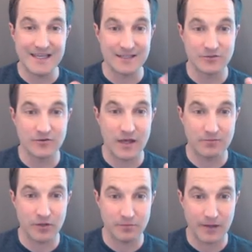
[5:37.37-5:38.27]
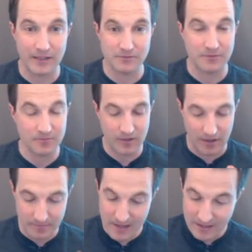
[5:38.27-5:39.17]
into that blood plasma. Okay,